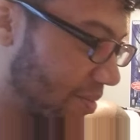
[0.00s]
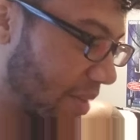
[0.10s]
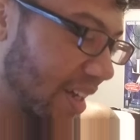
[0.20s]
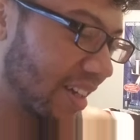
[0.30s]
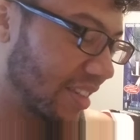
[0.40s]

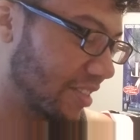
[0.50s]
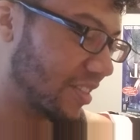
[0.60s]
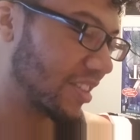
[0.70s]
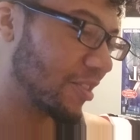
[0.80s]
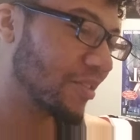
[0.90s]
man, dude,
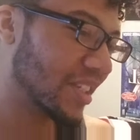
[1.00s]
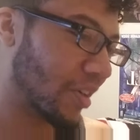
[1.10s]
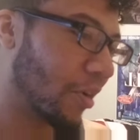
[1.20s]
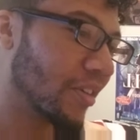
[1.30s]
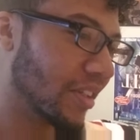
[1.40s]
it's so
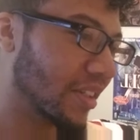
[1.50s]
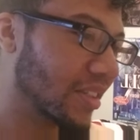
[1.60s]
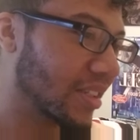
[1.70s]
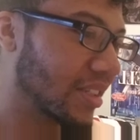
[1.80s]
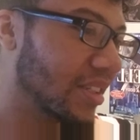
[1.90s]
disheartening
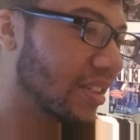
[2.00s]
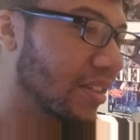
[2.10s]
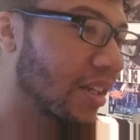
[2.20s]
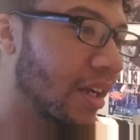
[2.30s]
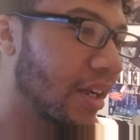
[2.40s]
to see.
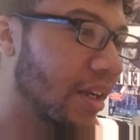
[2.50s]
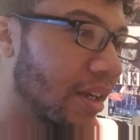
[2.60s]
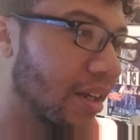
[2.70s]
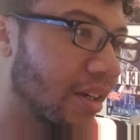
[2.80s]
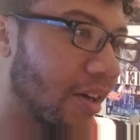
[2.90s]

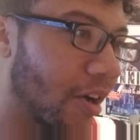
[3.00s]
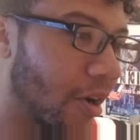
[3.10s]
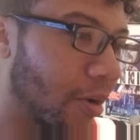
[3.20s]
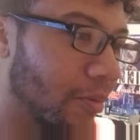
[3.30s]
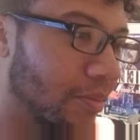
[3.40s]

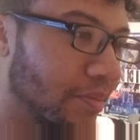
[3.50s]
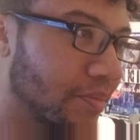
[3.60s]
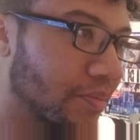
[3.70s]
Um,